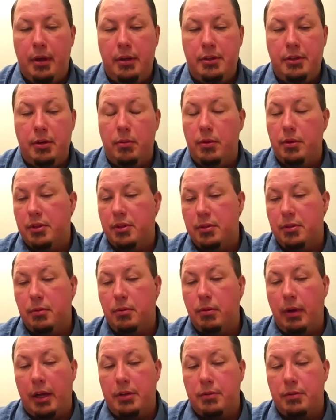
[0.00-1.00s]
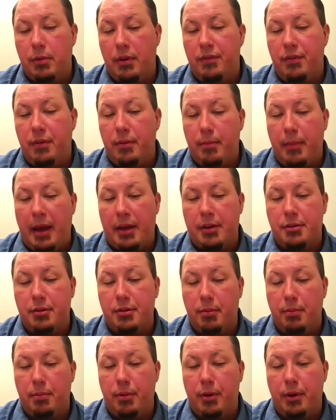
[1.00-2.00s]
someone that's graduated from the
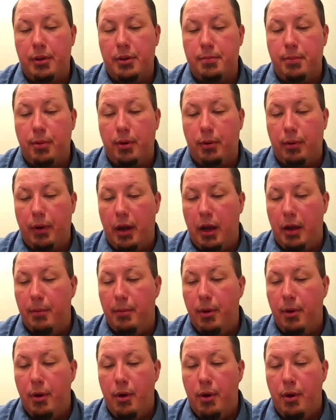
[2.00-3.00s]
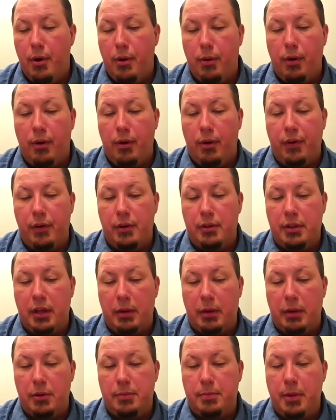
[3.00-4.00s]
Master Apprentice program or first
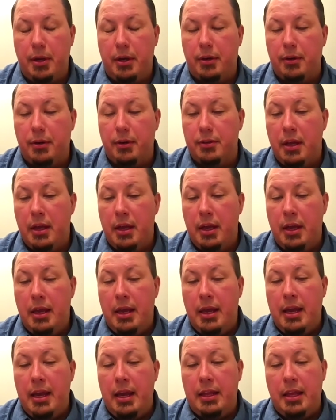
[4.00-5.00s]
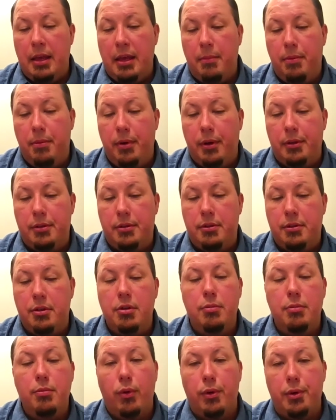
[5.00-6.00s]
language speakers, and it puts
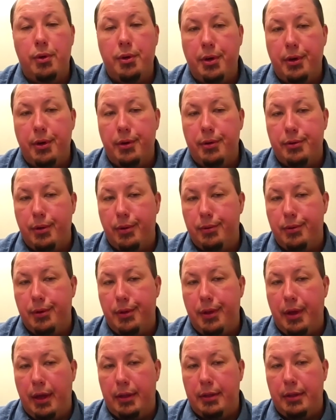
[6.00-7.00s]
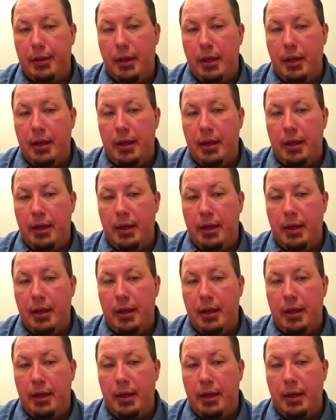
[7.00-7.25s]
2 more years onto that